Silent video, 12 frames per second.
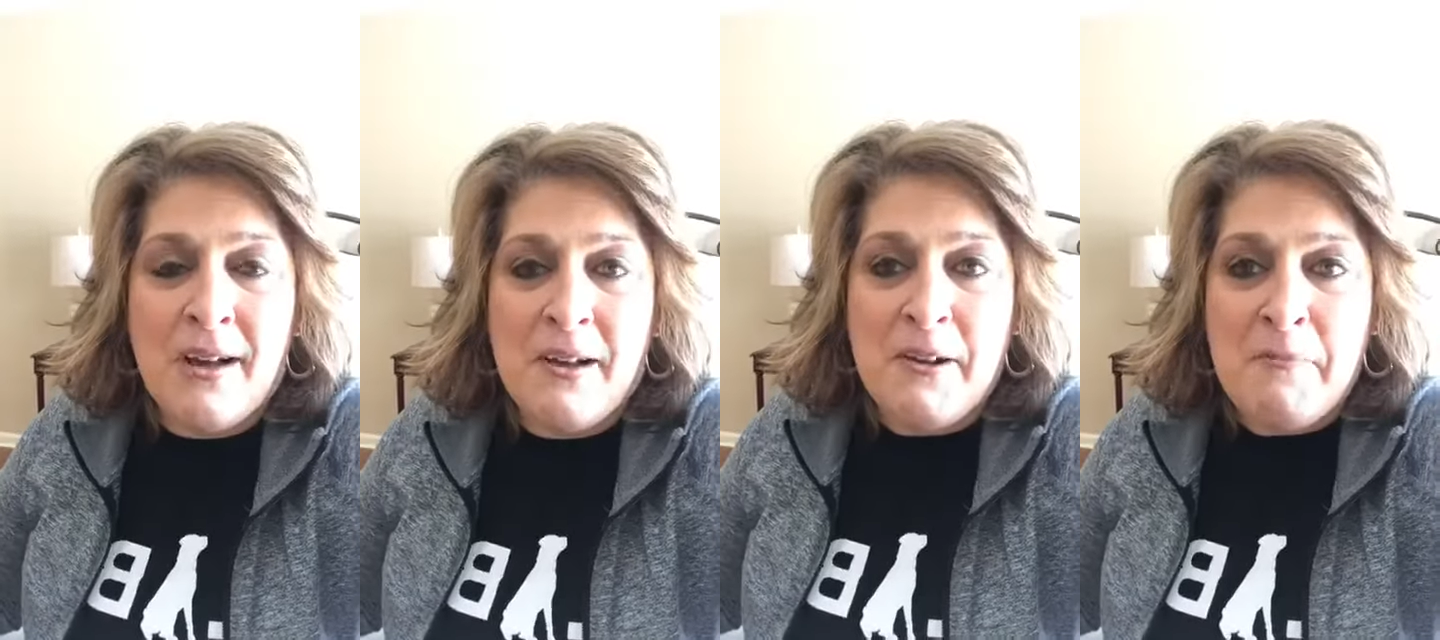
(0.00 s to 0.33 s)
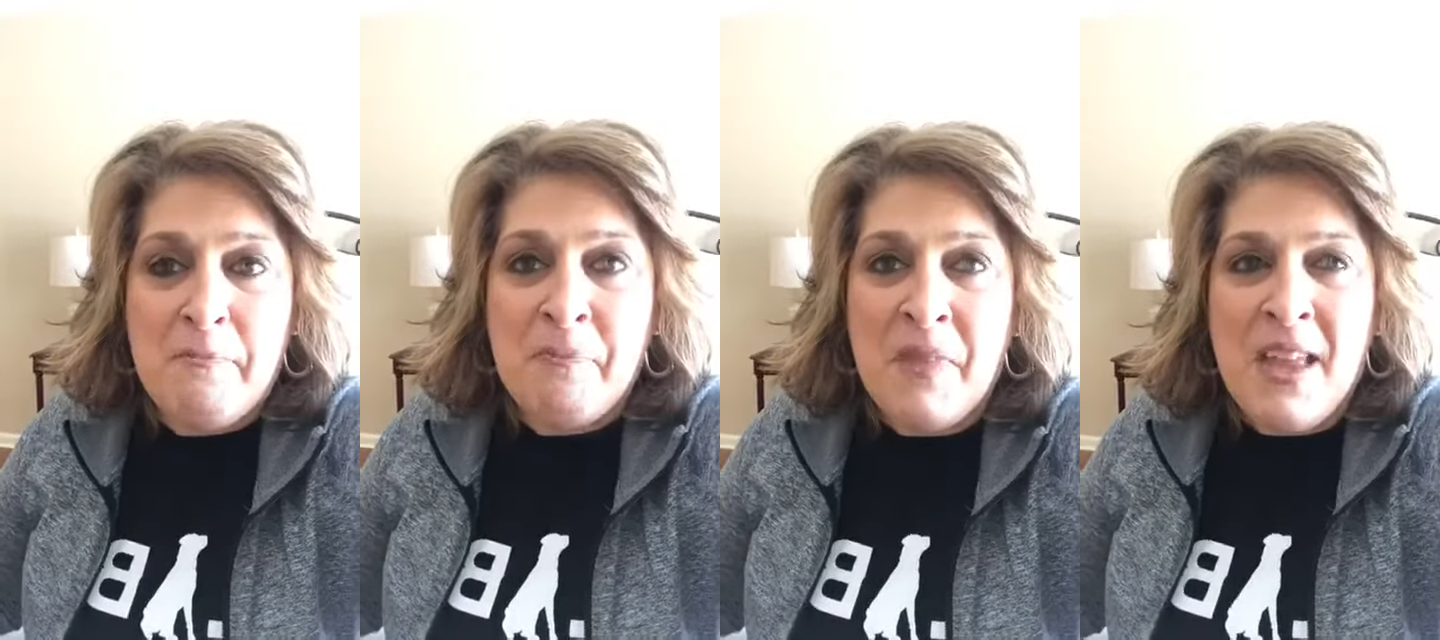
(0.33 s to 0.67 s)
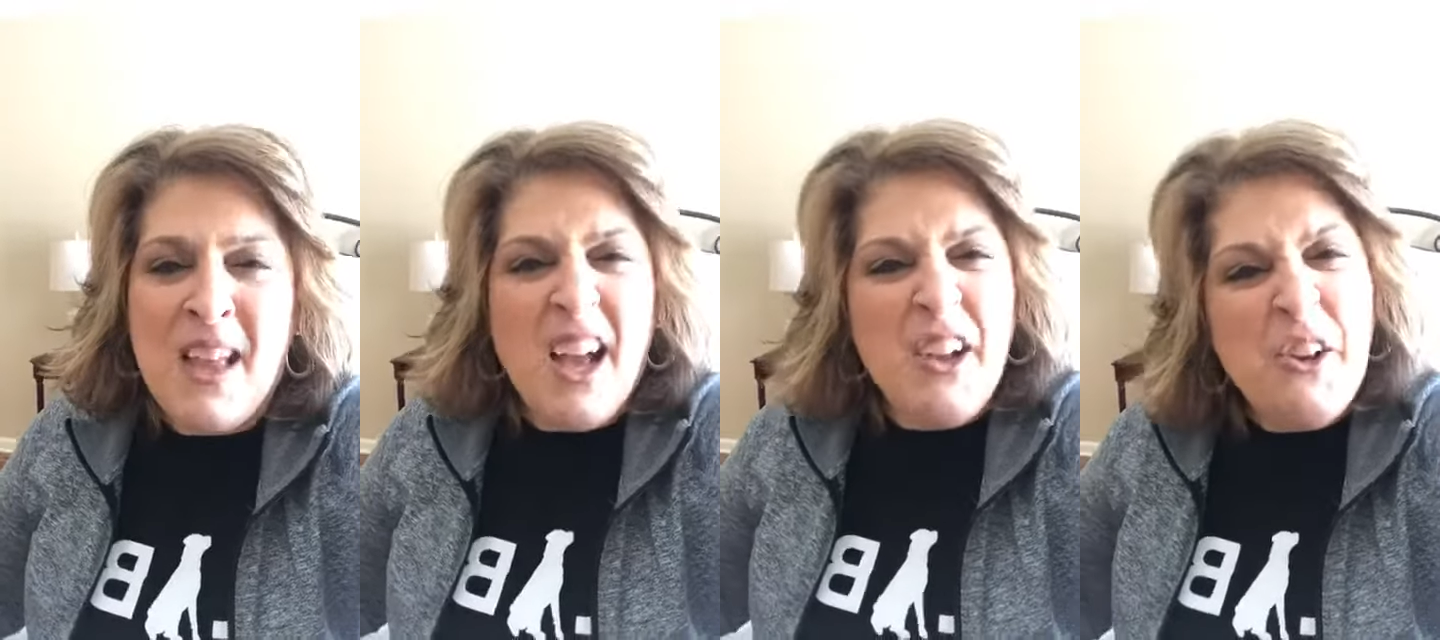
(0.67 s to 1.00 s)
um,
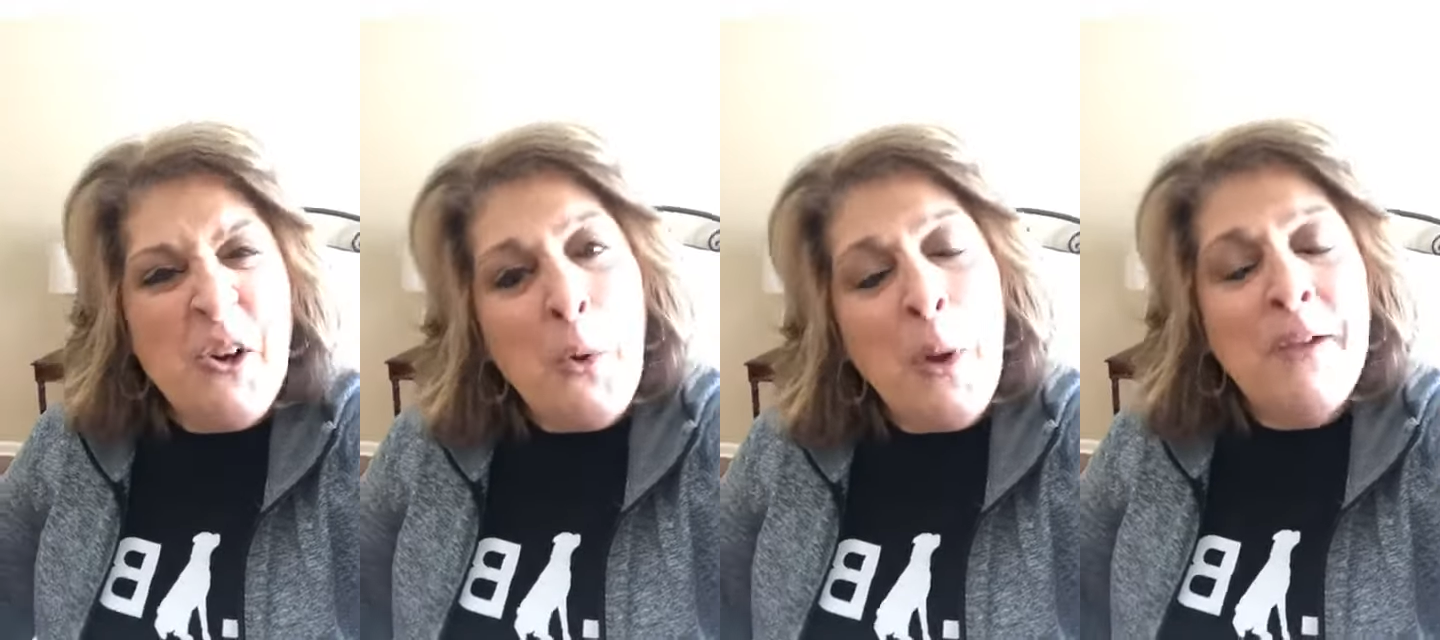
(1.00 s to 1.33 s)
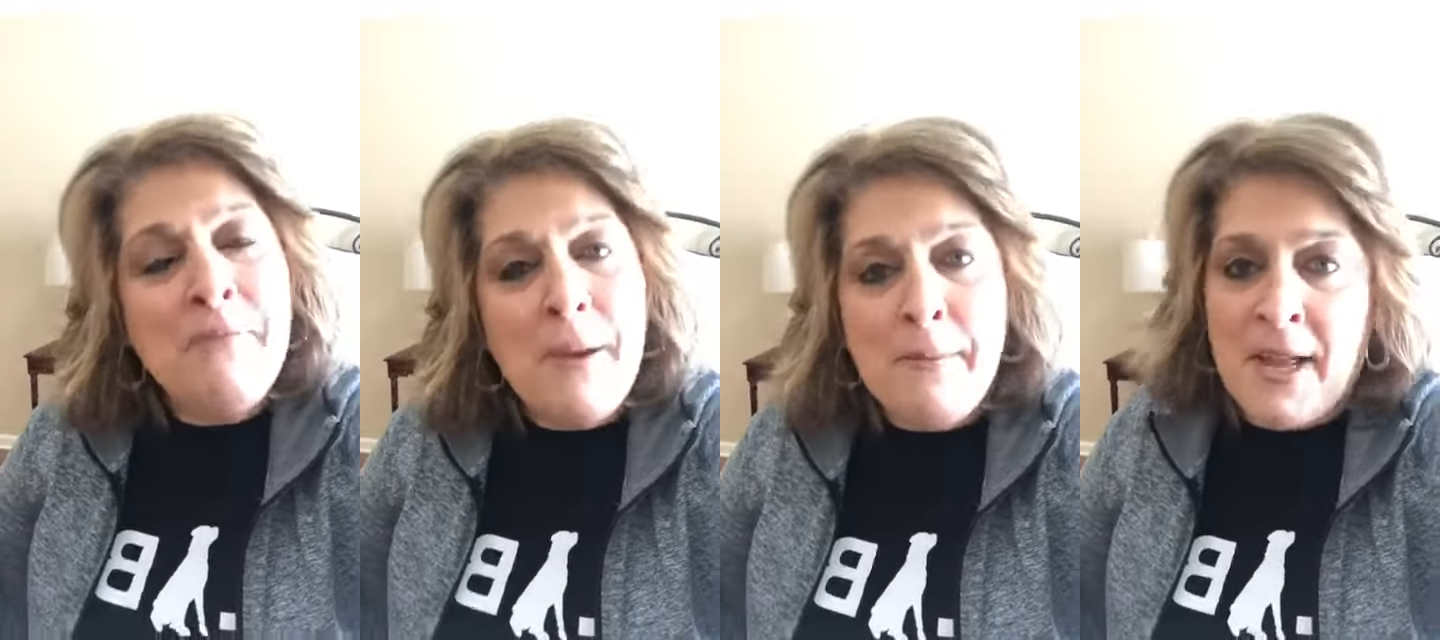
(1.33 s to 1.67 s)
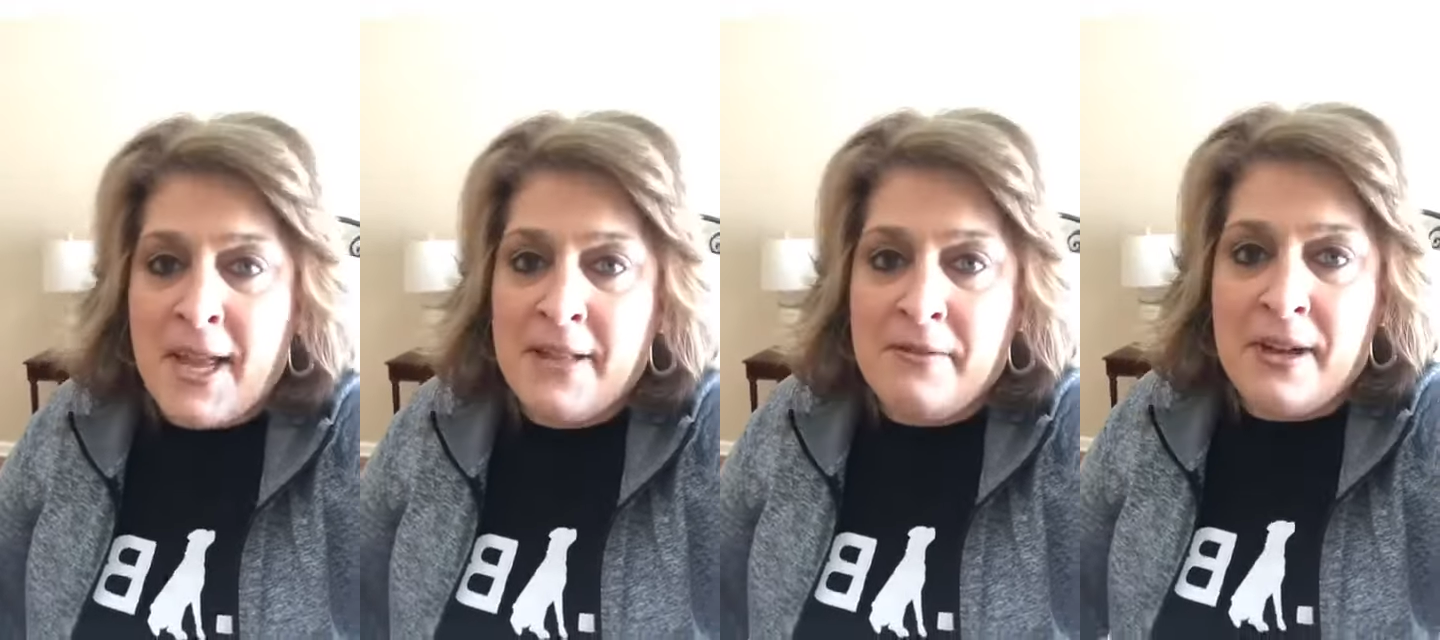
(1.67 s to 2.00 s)
I couldn't quite wrap my
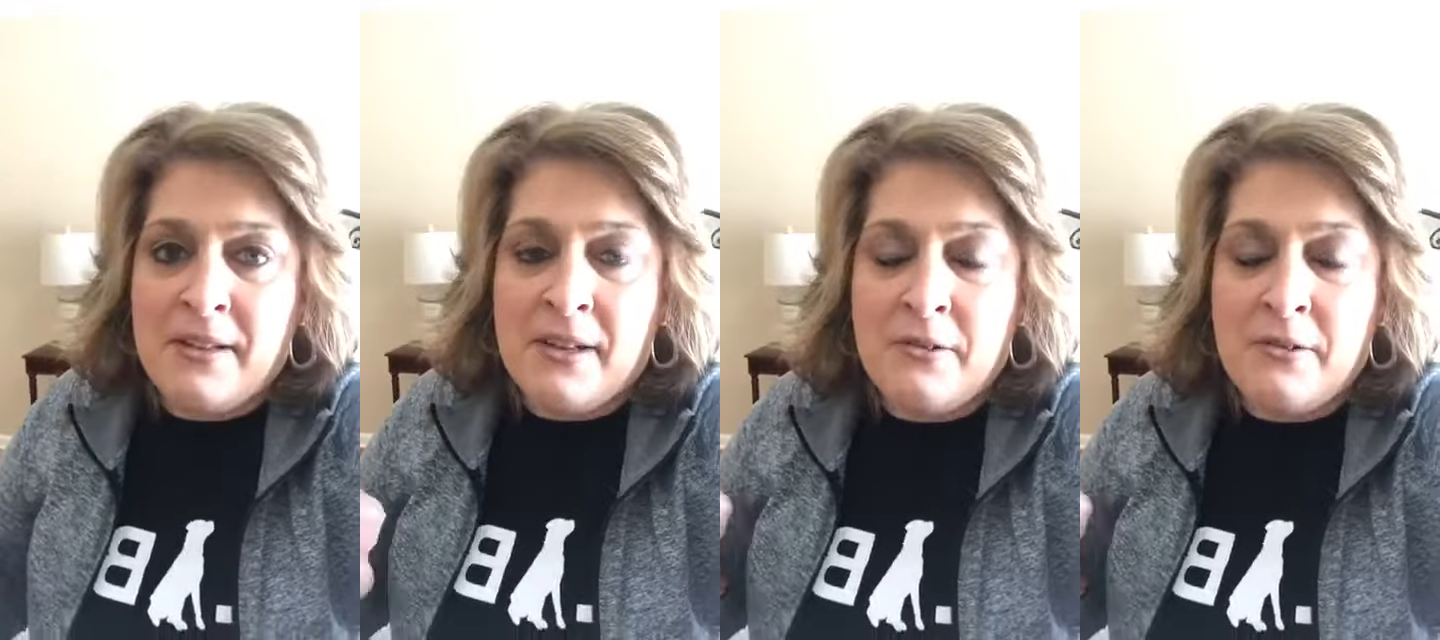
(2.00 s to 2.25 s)
head around it.